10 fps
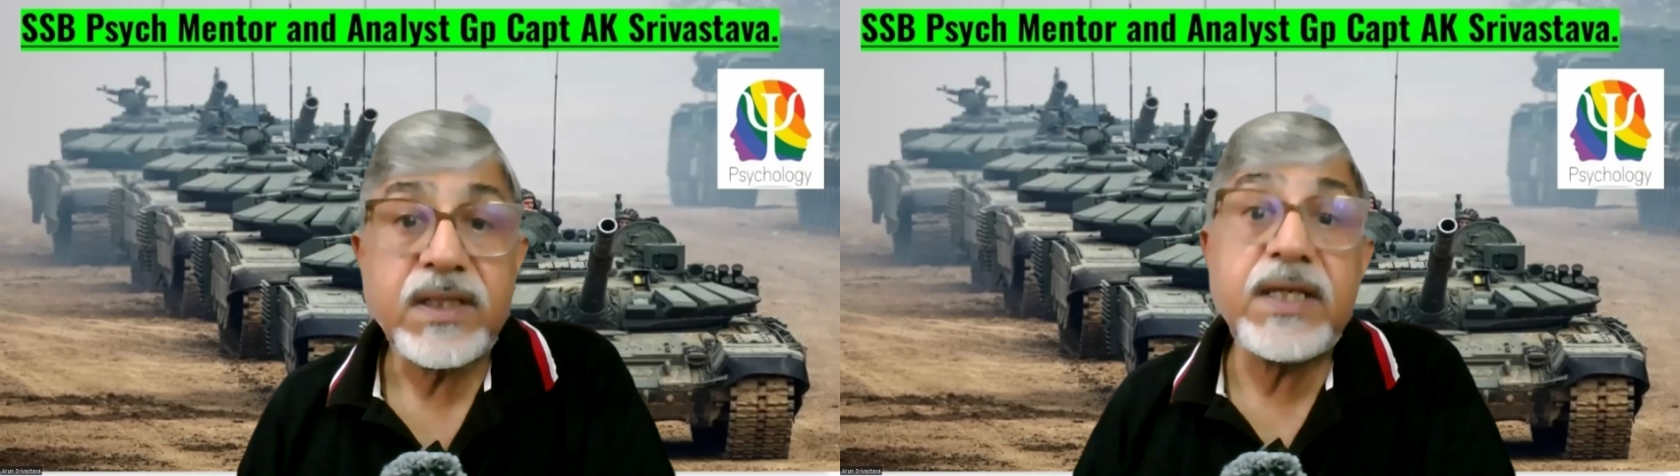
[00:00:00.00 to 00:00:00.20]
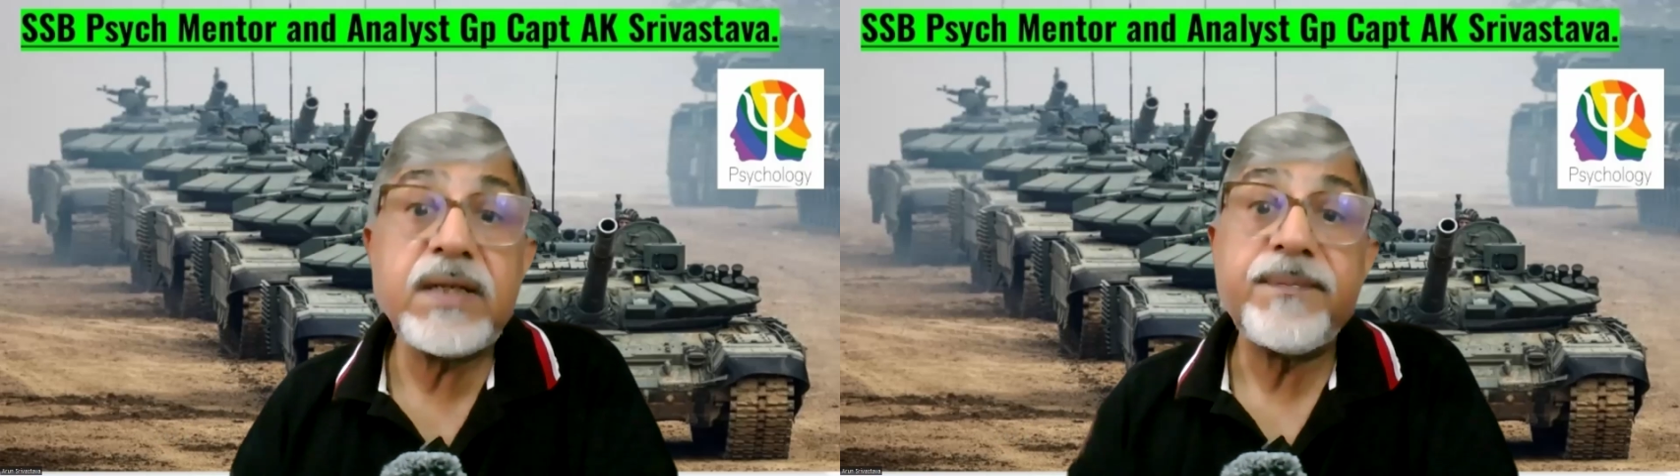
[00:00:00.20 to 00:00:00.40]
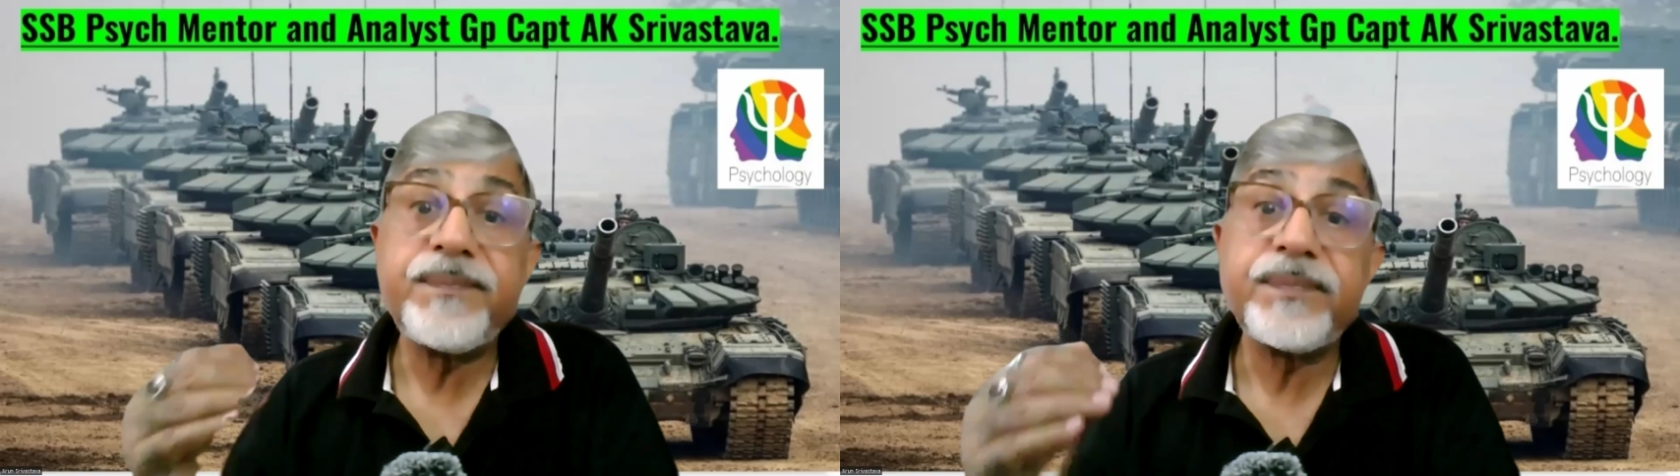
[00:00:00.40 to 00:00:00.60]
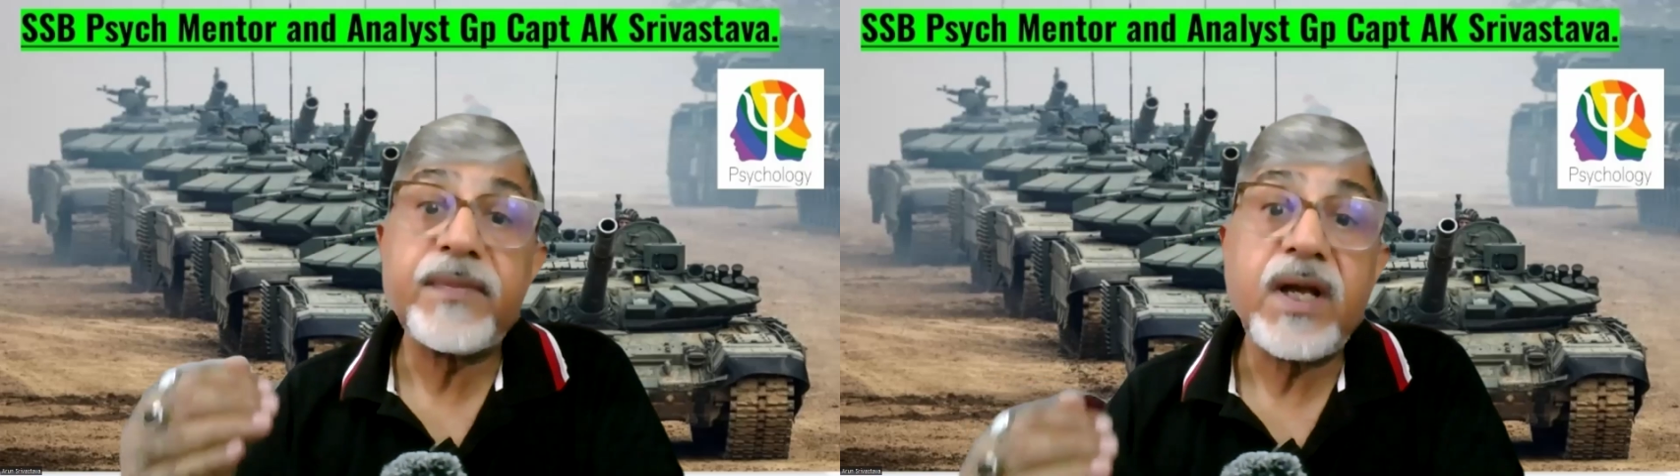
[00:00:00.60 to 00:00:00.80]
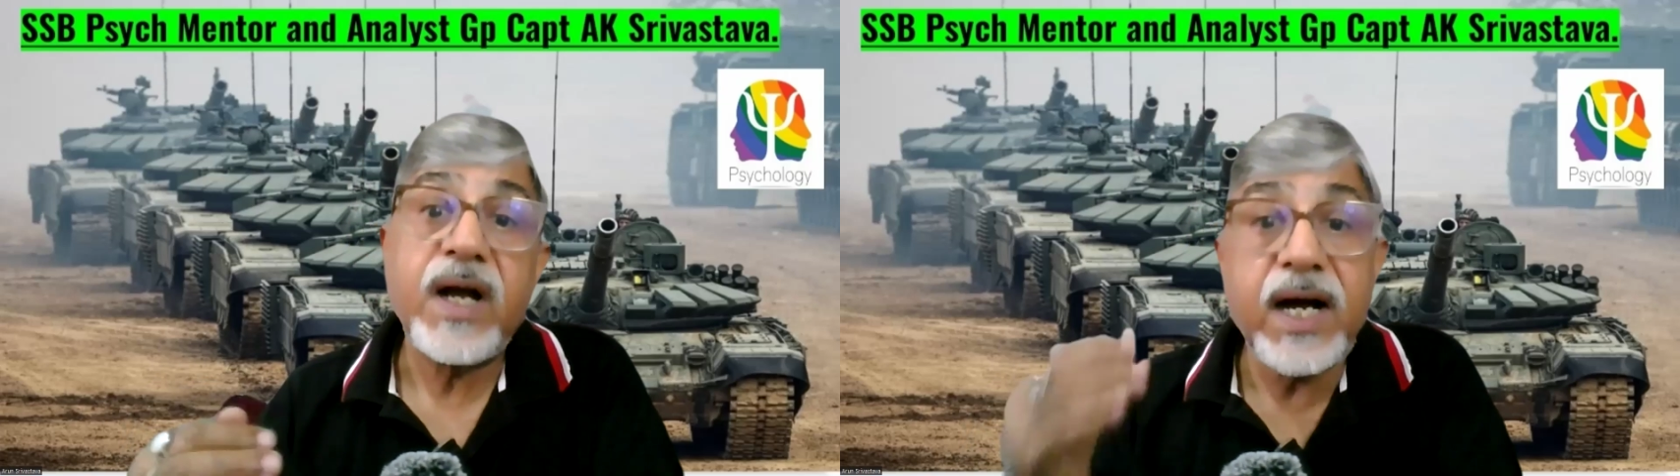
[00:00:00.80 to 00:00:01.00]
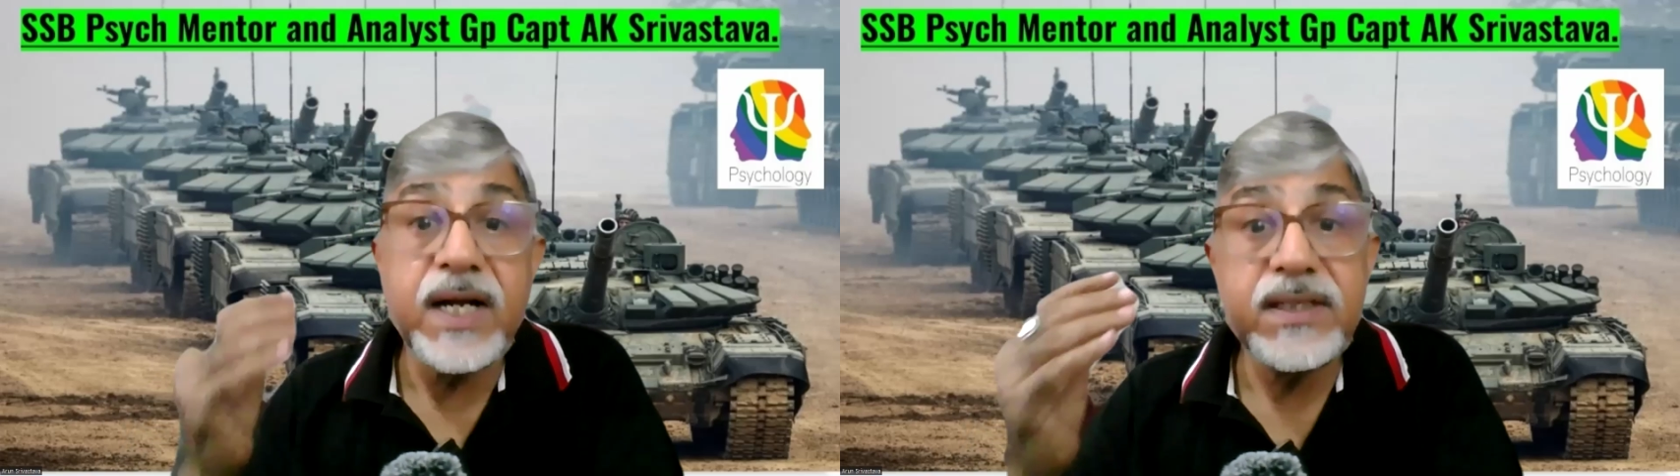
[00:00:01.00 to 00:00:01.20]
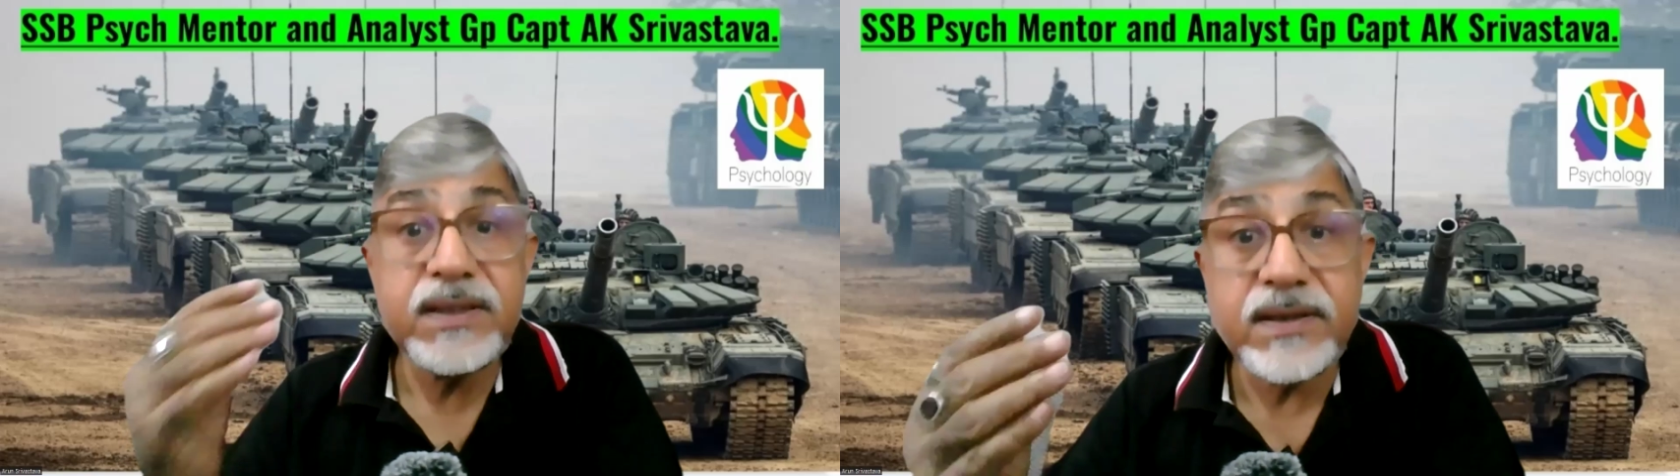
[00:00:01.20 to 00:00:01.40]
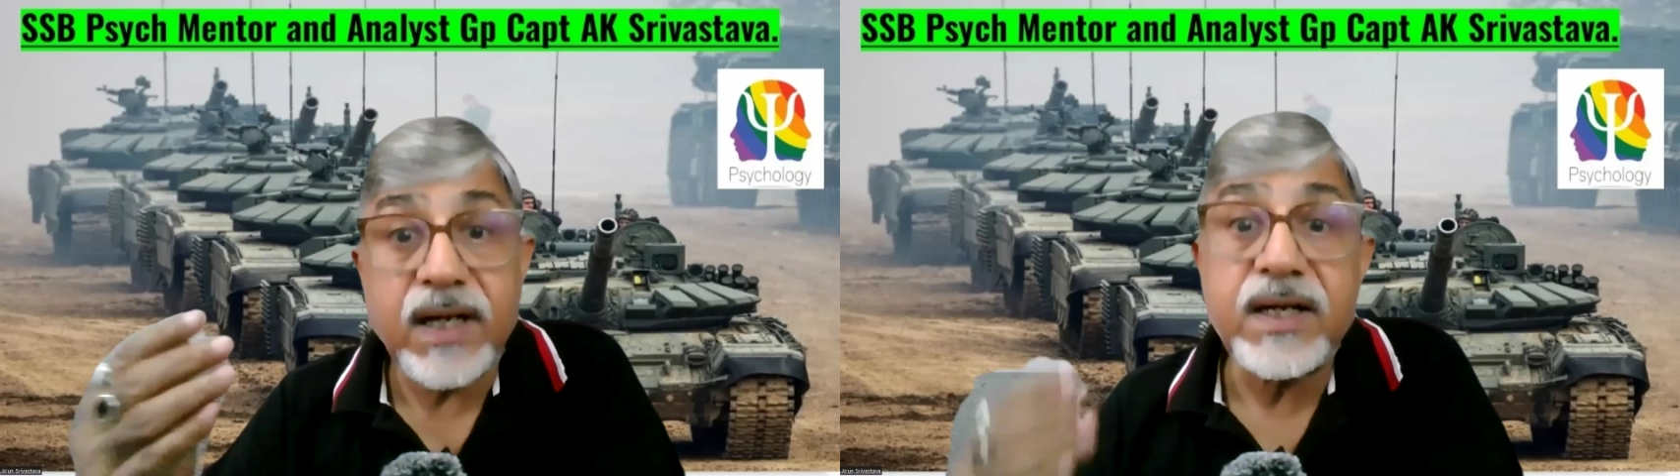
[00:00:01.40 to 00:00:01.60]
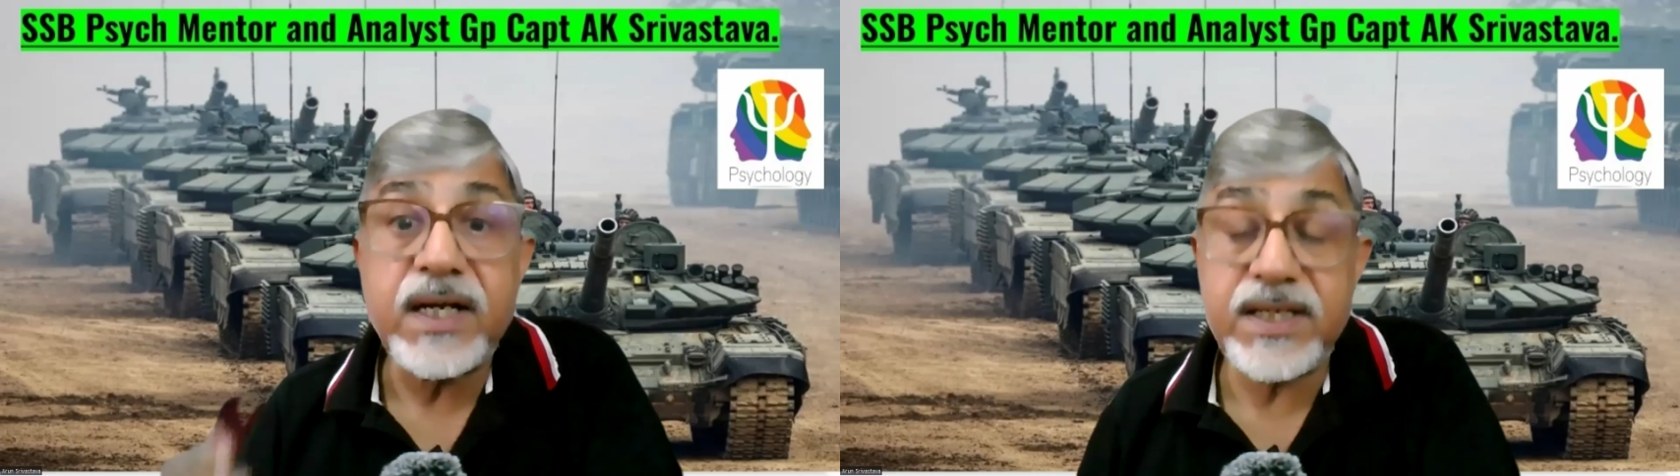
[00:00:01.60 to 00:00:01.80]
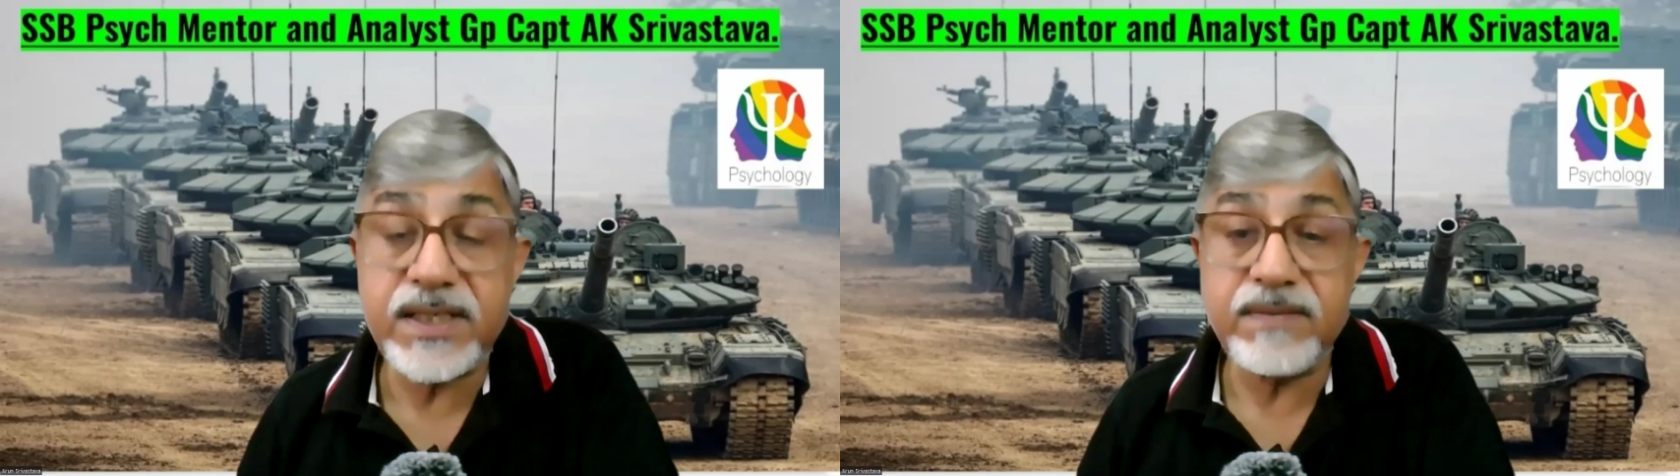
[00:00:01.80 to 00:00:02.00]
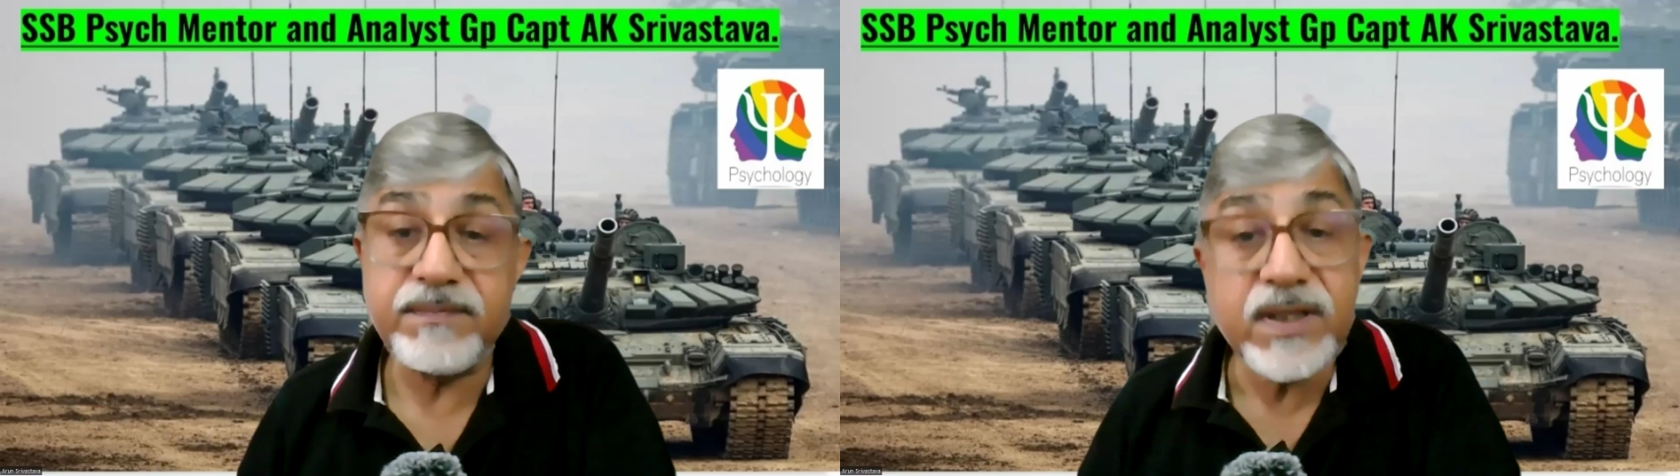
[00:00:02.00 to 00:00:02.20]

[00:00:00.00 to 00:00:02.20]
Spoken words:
the higher targets.